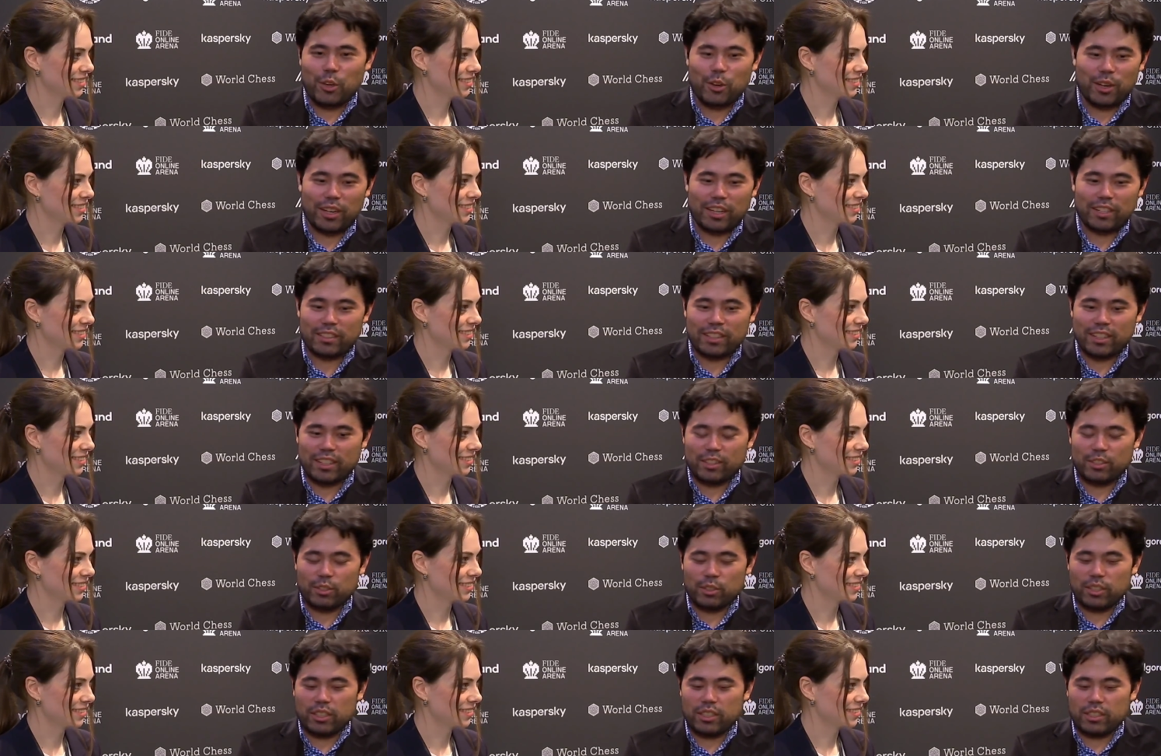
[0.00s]
Speaker 1: I, I had no
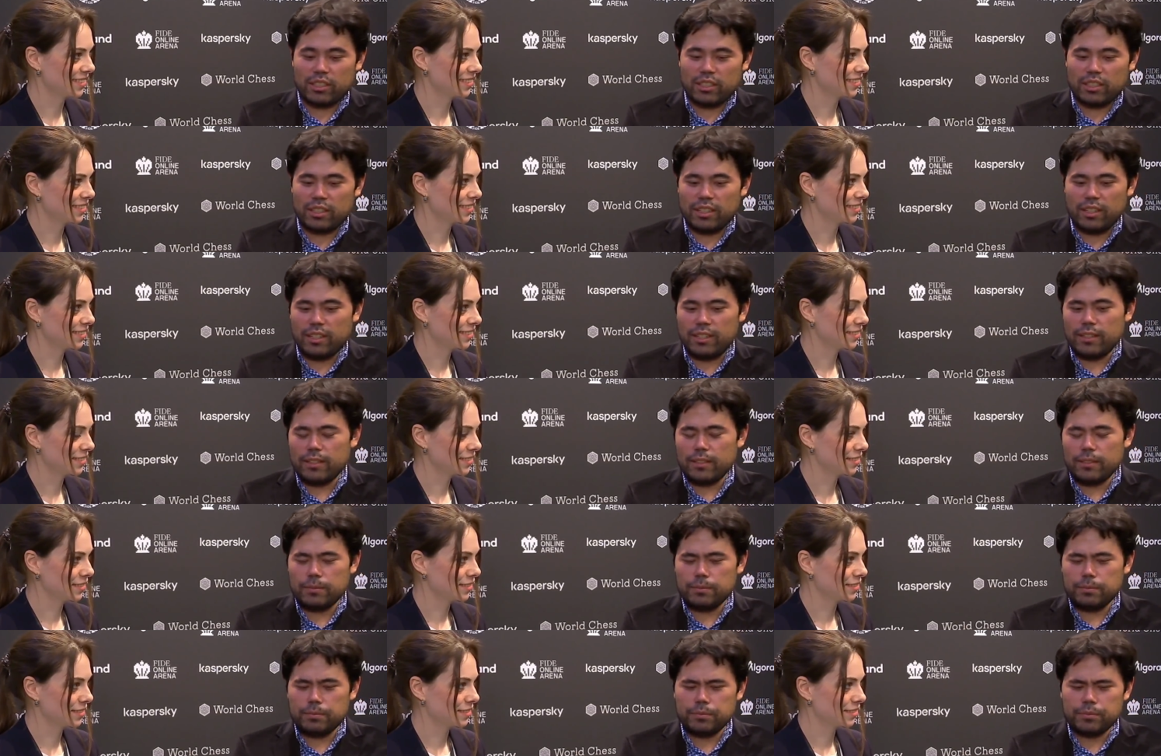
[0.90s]
idea.
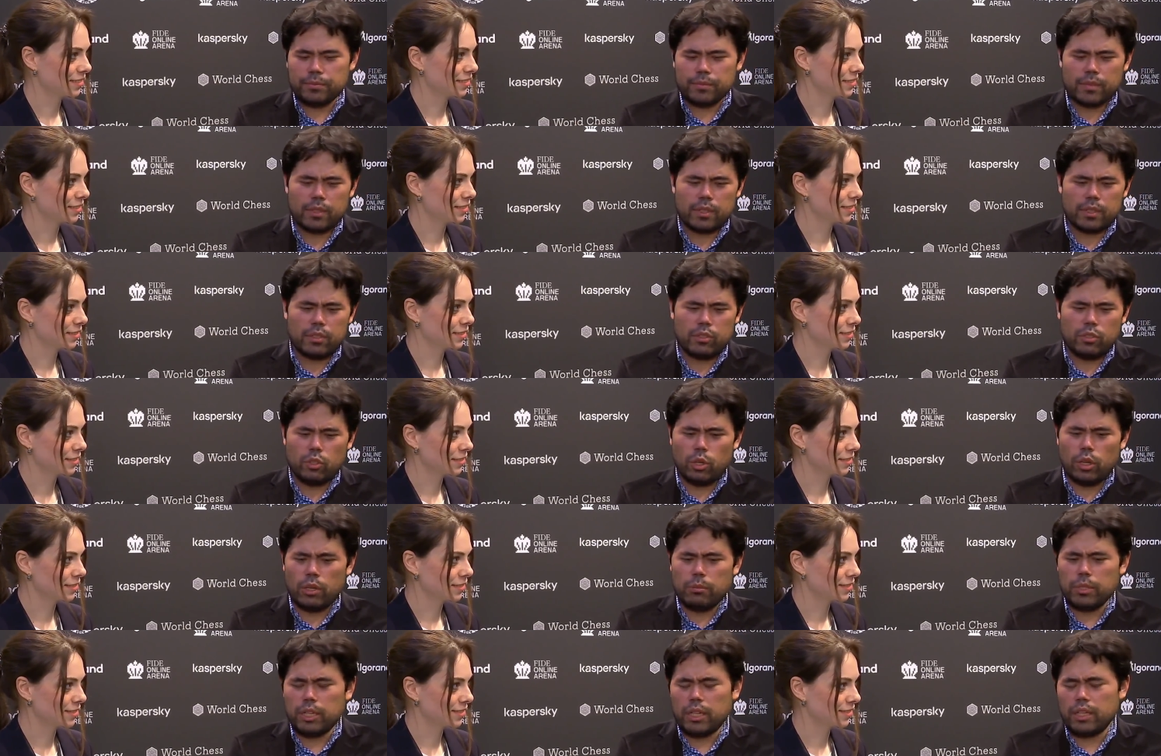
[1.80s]
Um, no, I mean,
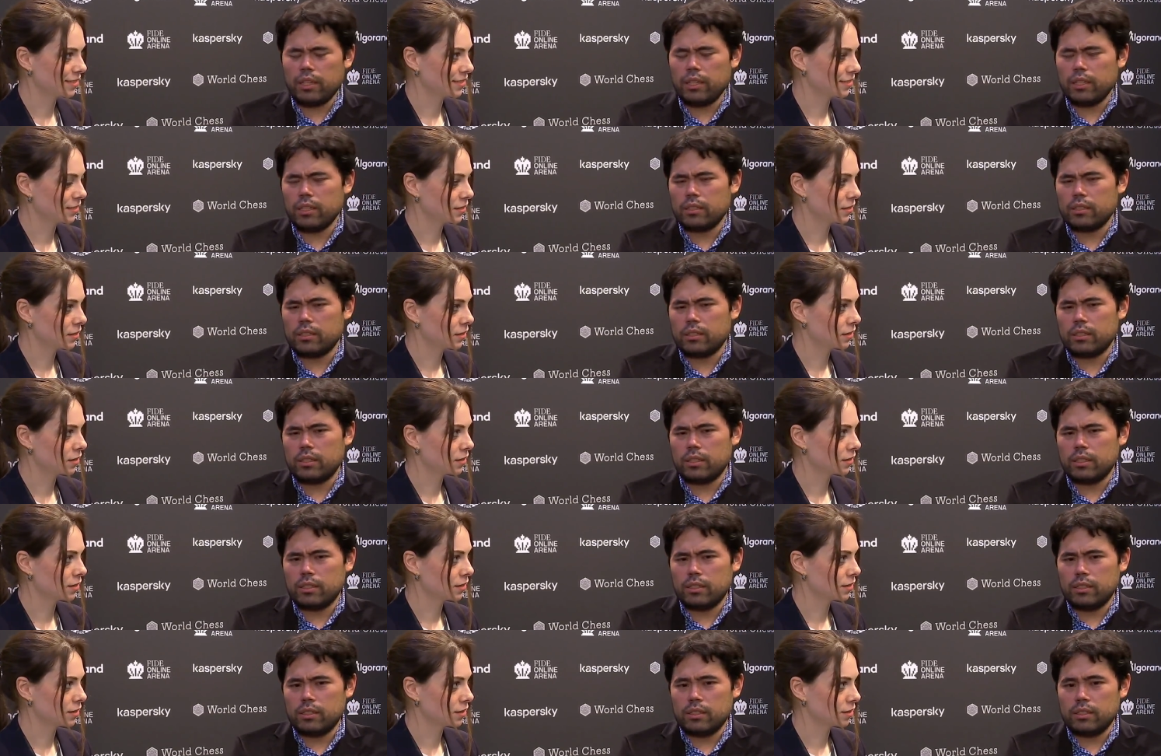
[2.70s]
I think
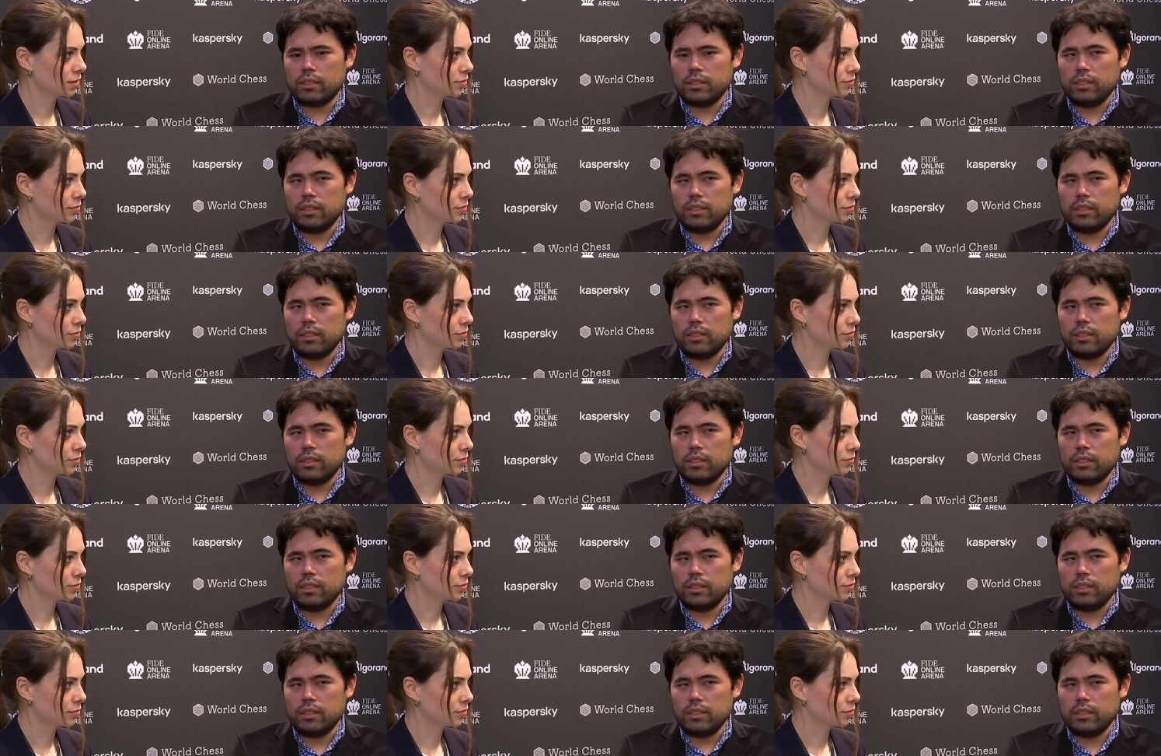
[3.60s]
uh,